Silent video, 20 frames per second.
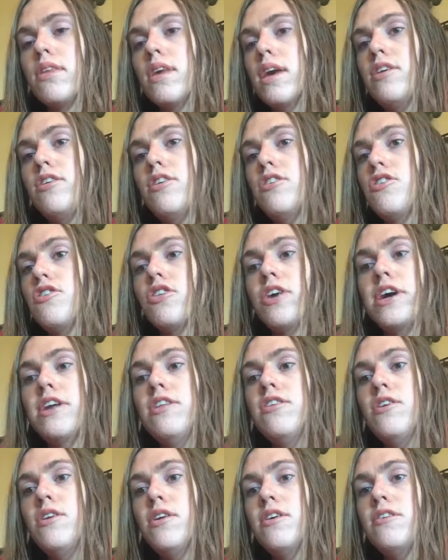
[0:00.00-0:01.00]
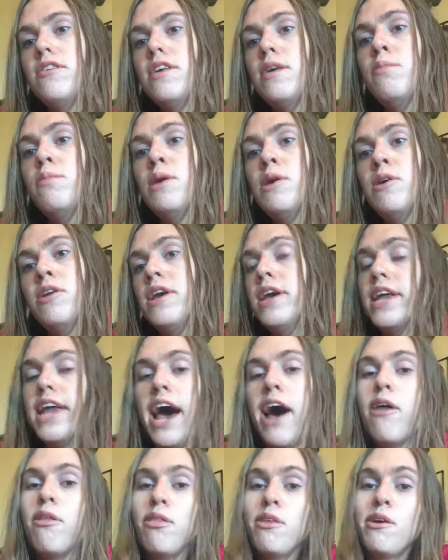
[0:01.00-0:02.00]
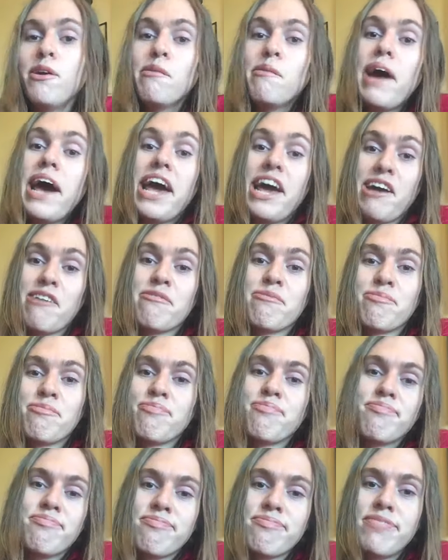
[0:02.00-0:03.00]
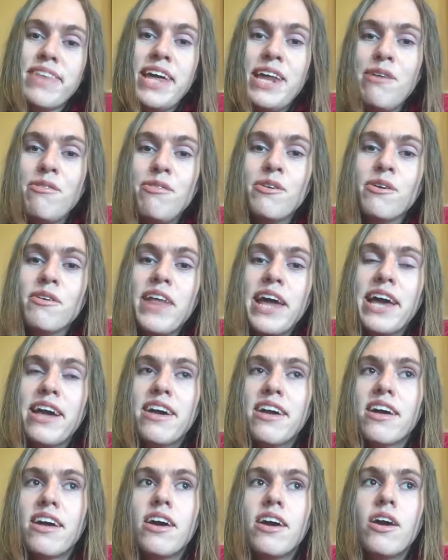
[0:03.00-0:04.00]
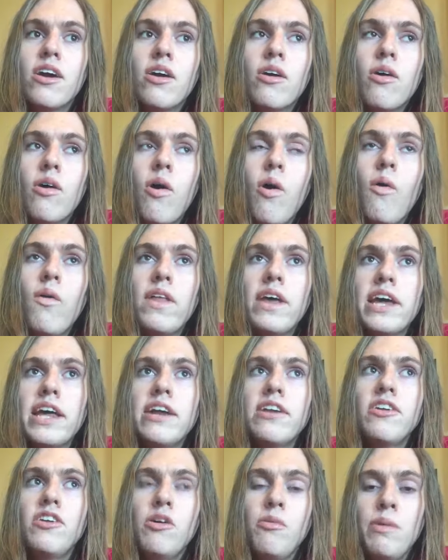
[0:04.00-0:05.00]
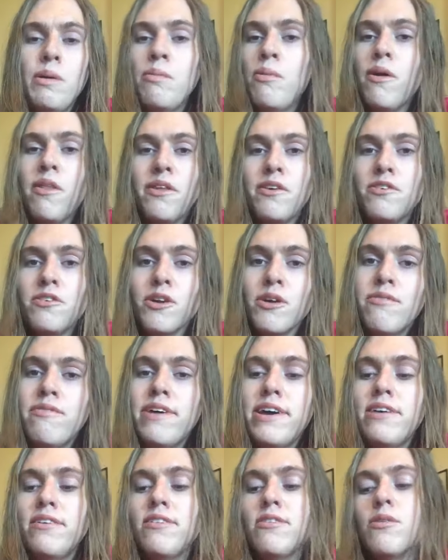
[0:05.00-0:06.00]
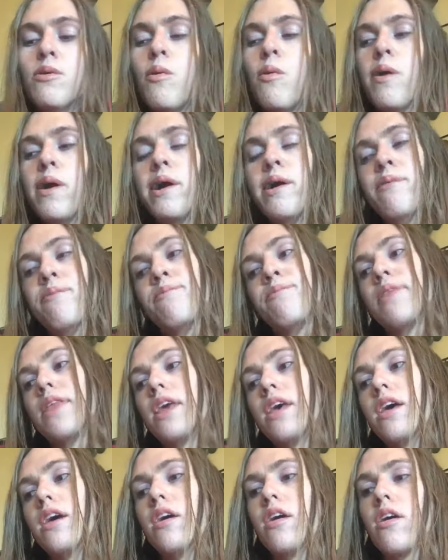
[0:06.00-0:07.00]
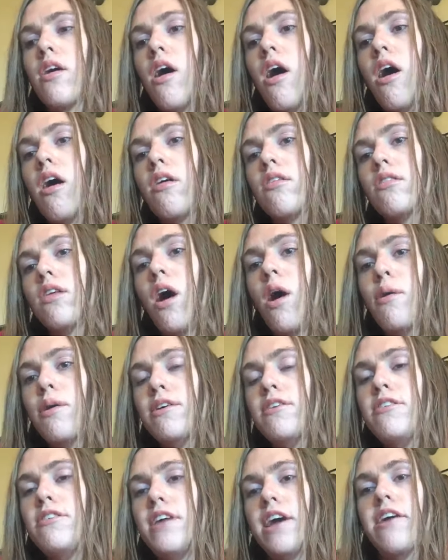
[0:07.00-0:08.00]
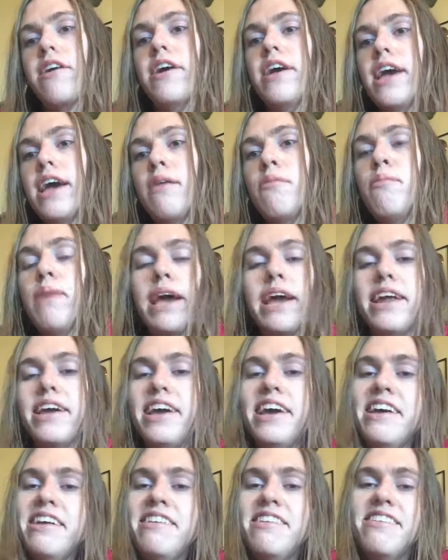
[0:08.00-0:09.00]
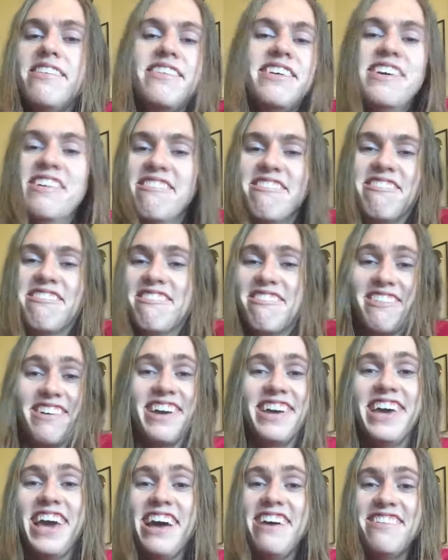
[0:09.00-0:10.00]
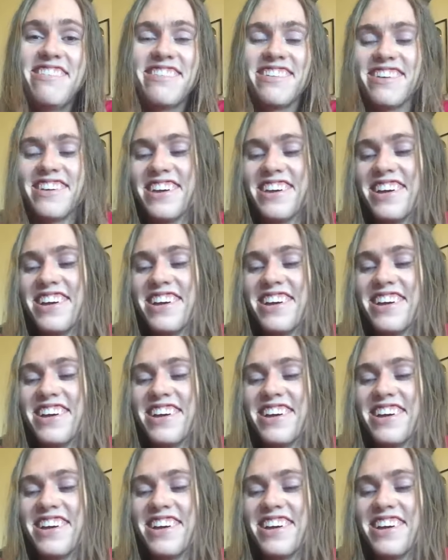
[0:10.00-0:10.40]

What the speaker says: it just trains you to see beauty in a healthier way than if you're like only getting to know people on the surface or always staring at mannequins, I guess.